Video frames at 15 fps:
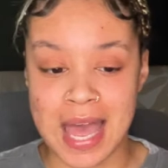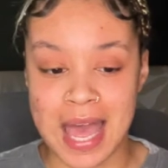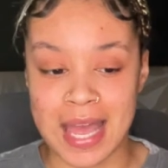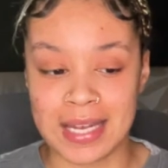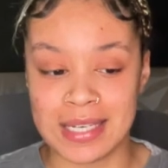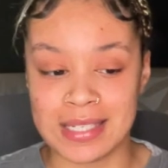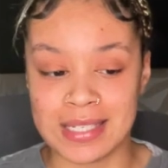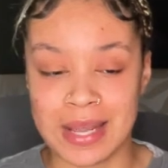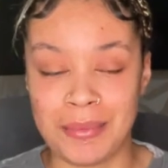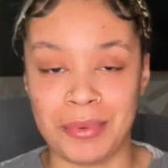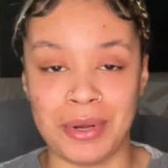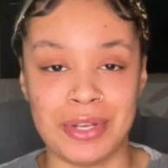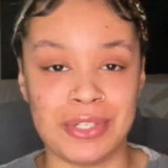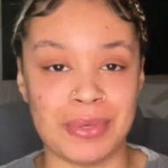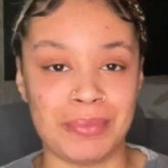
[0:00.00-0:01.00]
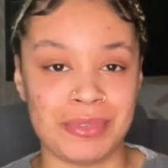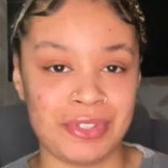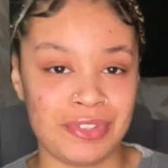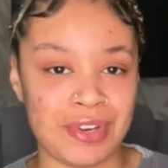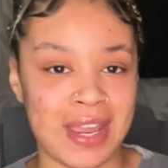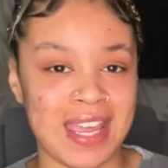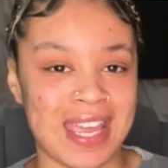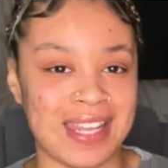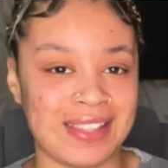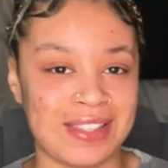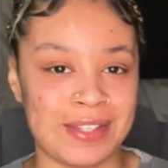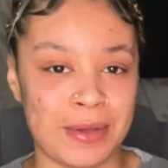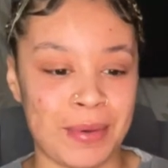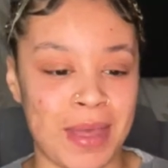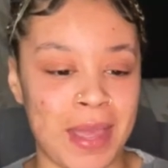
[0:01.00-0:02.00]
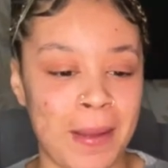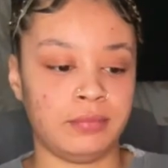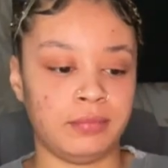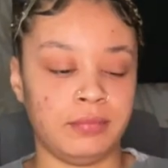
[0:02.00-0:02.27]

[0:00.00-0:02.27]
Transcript: and I'm going to jump straight into it.